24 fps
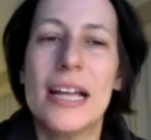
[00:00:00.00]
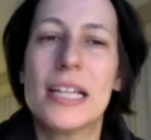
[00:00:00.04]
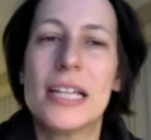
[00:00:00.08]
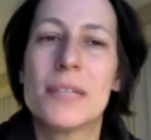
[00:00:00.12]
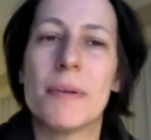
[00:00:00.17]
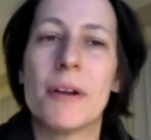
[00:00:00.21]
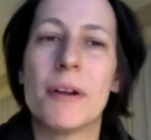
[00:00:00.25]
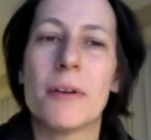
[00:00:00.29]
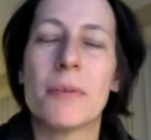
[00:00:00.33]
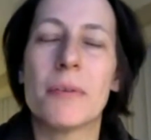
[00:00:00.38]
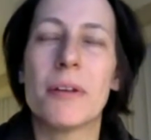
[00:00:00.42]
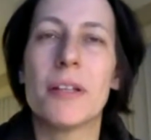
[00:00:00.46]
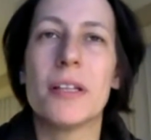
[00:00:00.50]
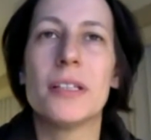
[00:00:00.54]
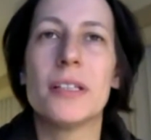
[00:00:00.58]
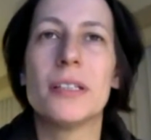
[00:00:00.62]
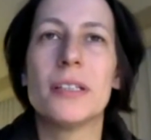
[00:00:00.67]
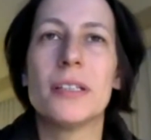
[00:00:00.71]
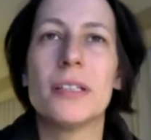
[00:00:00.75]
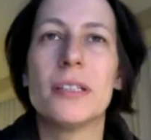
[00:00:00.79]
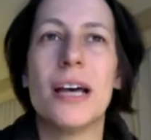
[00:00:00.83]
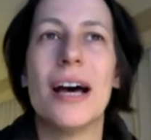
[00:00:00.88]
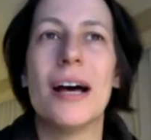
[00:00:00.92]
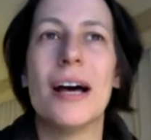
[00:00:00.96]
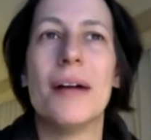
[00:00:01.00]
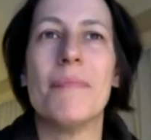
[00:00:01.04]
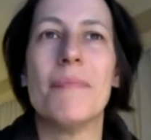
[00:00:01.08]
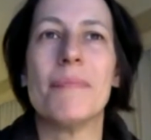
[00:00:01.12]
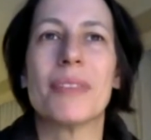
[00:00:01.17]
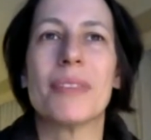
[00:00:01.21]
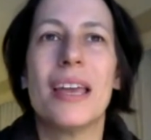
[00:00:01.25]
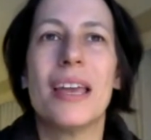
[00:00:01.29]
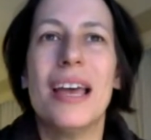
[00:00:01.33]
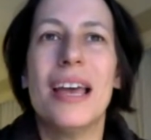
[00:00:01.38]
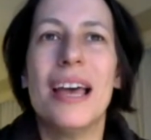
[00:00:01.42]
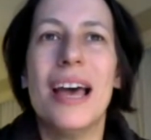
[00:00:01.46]
It's been a real,
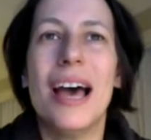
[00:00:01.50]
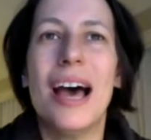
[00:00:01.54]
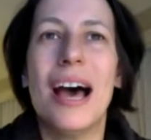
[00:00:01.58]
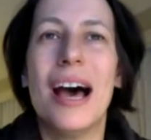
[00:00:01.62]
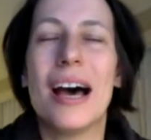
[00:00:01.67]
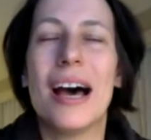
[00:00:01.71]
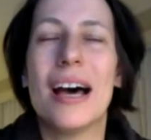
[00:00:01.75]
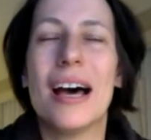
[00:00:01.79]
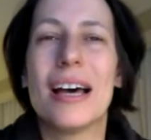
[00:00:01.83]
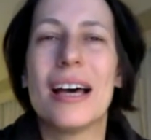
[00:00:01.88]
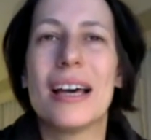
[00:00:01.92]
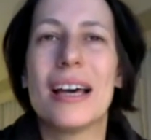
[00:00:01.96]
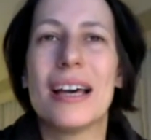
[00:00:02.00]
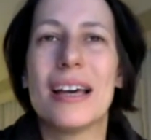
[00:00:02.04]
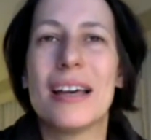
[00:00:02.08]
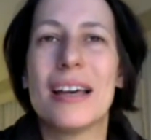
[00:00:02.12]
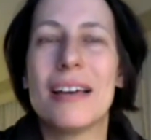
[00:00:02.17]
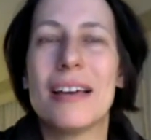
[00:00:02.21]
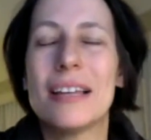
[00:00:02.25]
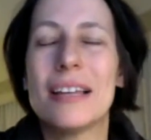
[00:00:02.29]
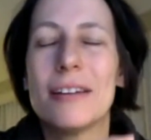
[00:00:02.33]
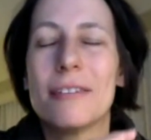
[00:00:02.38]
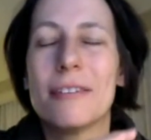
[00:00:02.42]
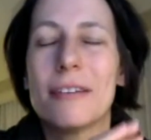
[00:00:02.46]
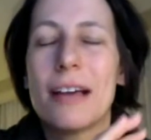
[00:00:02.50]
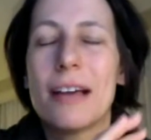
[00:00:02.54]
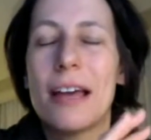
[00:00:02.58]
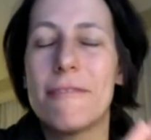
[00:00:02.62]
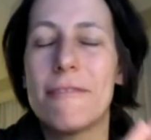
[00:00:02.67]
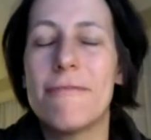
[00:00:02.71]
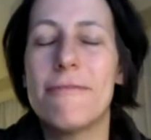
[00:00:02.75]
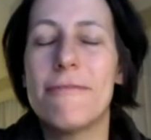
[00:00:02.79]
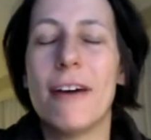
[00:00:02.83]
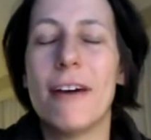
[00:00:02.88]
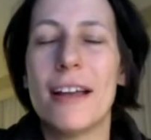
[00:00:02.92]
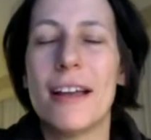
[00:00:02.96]
kind
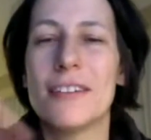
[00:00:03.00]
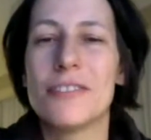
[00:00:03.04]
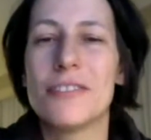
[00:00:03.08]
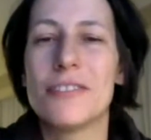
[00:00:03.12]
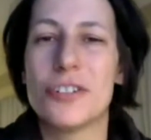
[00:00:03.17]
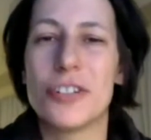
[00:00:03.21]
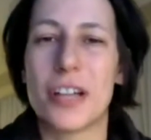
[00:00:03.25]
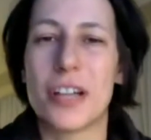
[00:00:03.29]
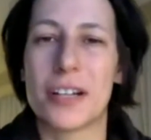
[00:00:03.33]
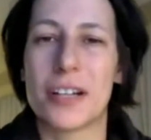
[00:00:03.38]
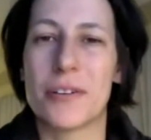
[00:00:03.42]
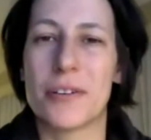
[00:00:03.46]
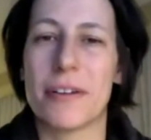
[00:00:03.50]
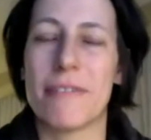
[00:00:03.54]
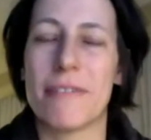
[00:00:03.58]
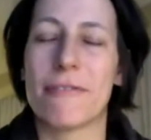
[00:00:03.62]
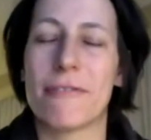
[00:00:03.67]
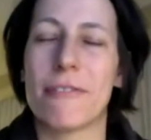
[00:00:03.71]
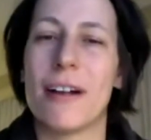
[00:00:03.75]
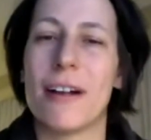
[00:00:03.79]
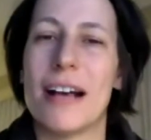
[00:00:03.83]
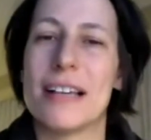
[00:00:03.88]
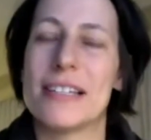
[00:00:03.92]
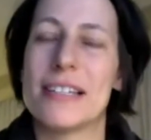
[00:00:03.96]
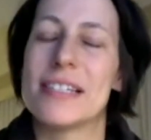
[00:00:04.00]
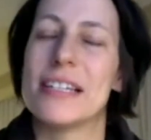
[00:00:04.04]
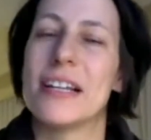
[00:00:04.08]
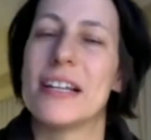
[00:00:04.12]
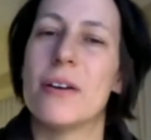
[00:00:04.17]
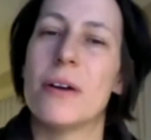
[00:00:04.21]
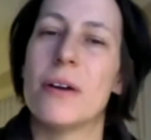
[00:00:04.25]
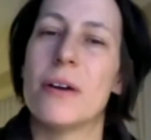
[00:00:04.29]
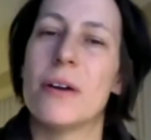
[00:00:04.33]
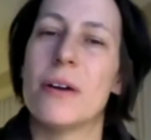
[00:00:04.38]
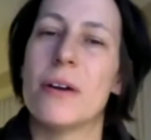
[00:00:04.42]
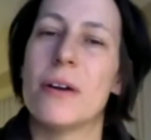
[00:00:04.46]
of fun trajectory for us.
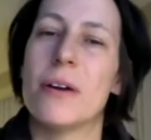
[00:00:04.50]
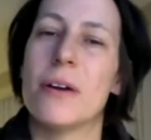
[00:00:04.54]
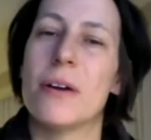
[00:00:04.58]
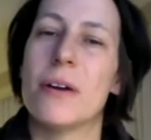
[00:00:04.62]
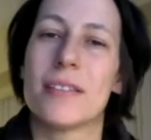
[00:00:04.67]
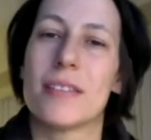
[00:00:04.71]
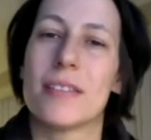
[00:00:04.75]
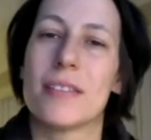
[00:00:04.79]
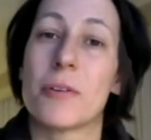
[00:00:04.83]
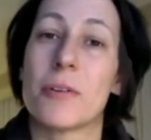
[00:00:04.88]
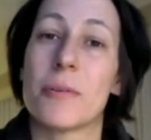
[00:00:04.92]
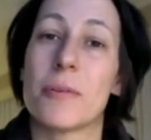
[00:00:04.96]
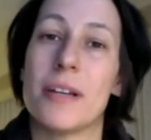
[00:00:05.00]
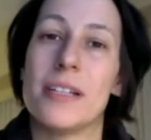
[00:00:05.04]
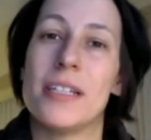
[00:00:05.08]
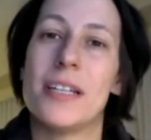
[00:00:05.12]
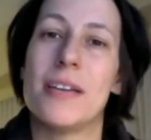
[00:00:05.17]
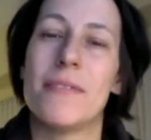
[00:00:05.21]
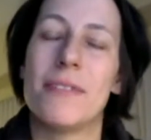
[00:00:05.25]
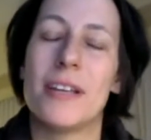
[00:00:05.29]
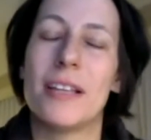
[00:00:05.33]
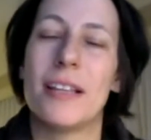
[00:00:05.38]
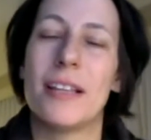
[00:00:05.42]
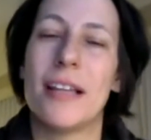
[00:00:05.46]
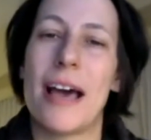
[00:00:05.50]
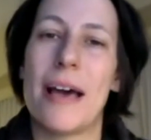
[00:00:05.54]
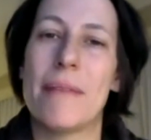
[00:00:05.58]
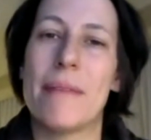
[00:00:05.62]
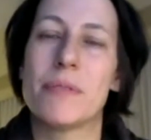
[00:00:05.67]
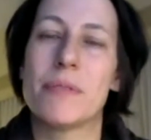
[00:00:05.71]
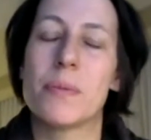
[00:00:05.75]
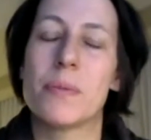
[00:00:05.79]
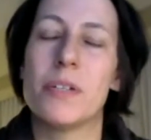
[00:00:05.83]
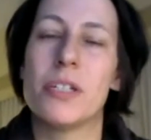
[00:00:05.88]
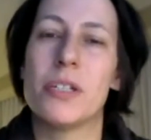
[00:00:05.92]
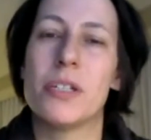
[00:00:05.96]
Here at the Creativity
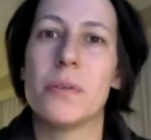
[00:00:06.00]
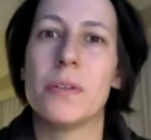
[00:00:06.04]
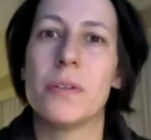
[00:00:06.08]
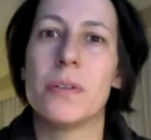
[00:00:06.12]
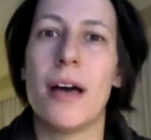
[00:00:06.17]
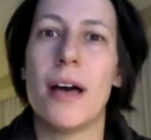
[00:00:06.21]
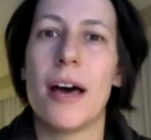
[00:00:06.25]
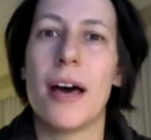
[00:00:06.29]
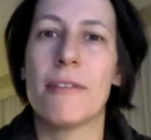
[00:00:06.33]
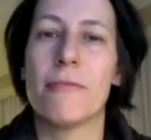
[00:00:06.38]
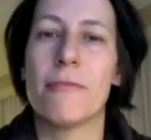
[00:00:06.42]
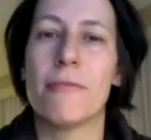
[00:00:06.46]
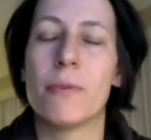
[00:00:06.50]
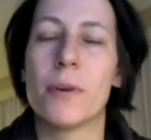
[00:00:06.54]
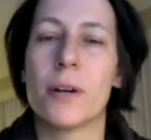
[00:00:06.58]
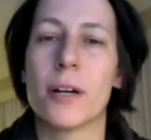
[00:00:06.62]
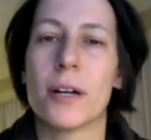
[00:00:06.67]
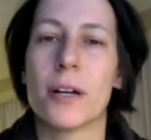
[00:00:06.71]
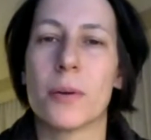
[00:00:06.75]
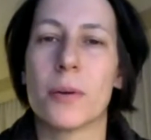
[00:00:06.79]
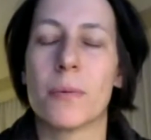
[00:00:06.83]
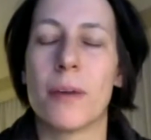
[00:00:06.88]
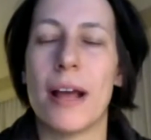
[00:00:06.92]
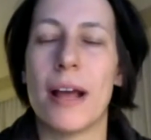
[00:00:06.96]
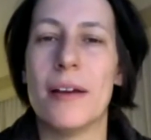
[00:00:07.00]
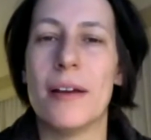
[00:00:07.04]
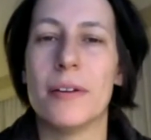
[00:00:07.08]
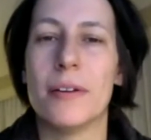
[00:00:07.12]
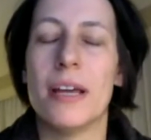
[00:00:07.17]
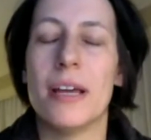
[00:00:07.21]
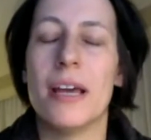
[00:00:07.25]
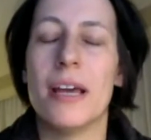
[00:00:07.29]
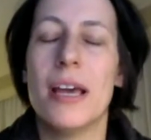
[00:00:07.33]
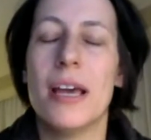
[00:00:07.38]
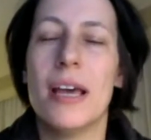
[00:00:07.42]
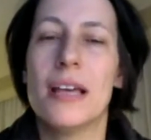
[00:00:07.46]
Labs, we do a lot of work
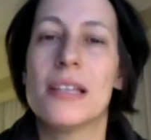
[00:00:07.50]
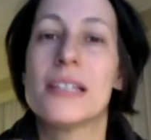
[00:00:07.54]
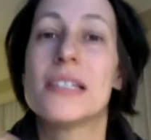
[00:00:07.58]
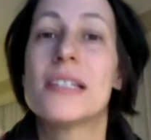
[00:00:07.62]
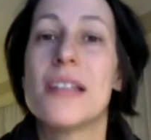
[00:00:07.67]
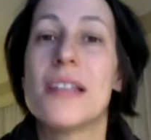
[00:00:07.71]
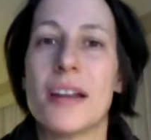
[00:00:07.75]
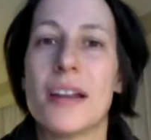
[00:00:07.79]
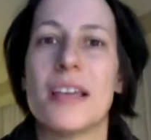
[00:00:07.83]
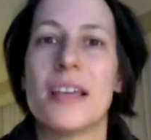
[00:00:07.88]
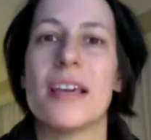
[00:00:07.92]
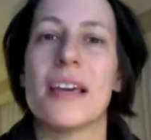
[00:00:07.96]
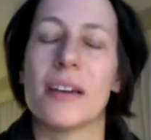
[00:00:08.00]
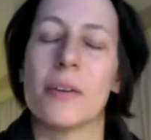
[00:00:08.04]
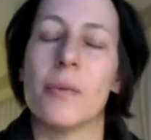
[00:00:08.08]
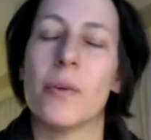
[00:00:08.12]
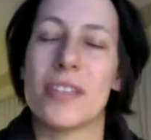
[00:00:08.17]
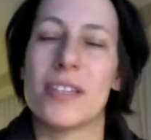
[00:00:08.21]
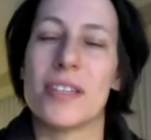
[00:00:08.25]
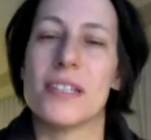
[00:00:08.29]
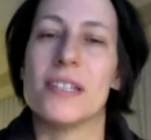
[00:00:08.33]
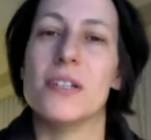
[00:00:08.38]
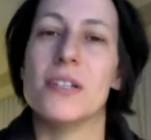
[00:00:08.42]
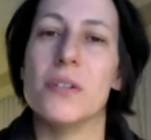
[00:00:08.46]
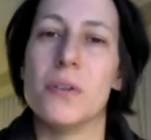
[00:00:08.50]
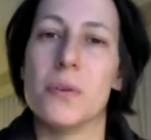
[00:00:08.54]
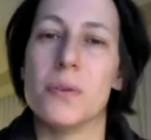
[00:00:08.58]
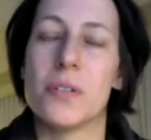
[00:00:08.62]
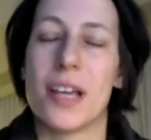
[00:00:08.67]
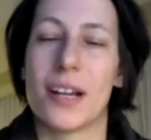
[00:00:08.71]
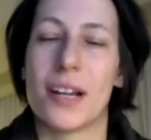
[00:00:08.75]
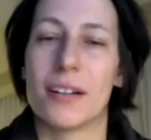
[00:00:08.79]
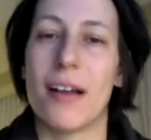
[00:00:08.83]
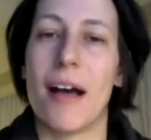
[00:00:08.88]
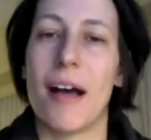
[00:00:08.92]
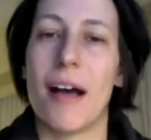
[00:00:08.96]
around studying what these new
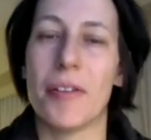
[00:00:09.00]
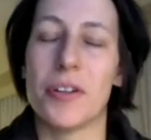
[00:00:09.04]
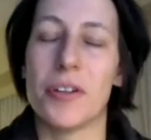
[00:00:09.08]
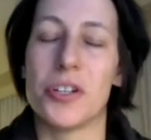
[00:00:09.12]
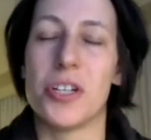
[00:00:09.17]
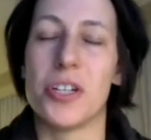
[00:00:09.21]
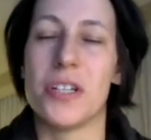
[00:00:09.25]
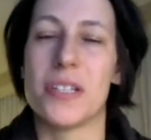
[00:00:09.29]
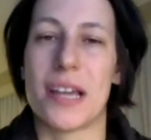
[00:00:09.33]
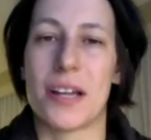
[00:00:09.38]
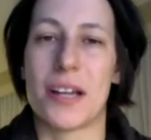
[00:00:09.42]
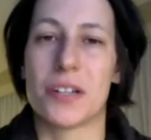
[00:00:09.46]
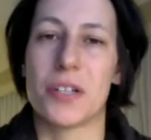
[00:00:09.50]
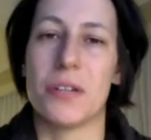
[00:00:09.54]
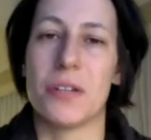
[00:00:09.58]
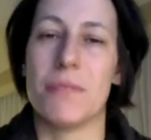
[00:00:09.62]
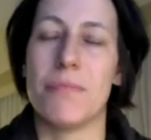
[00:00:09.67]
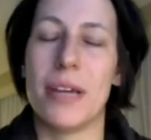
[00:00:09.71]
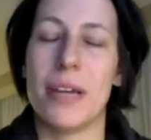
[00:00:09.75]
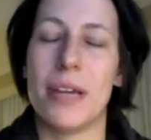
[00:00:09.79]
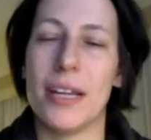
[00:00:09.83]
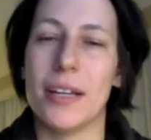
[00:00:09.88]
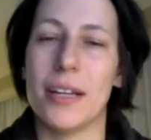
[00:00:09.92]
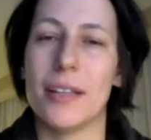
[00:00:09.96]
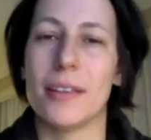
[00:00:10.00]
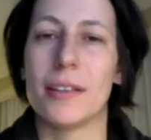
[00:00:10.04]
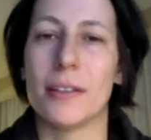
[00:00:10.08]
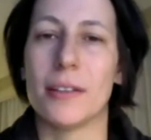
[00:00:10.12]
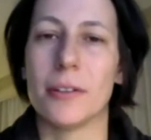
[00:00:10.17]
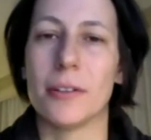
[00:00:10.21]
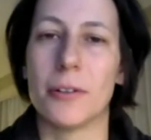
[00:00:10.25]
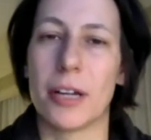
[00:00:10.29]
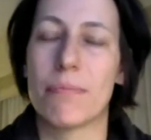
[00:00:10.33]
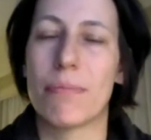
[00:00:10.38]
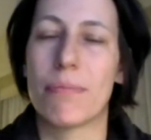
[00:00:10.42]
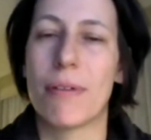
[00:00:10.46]
technologies actually mean in the
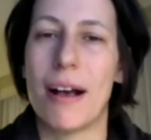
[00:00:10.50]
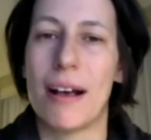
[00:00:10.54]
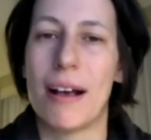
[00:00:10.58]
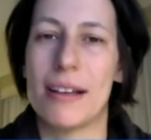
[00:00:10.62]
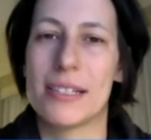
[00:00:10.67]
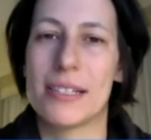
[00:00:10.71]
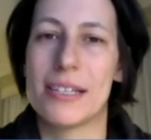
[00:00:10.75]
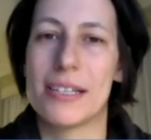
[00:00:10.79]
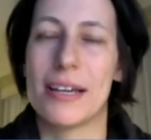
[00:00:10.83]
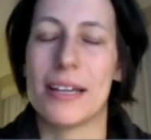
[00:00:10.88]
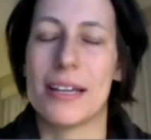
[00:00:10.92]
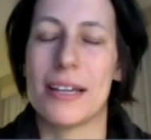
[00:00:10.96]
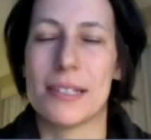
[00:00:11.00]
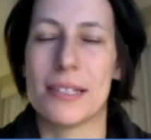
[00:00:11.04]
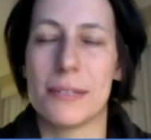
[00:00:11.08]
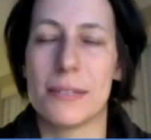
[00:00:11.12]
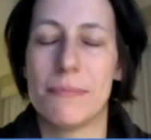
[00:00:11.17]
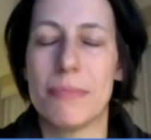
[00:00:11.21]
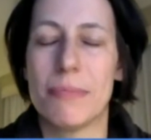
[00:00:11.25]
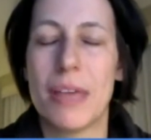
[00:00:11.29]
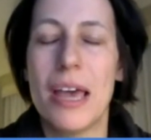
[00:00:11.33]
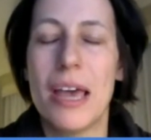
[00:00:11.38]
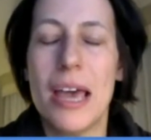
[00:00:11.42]
learning process.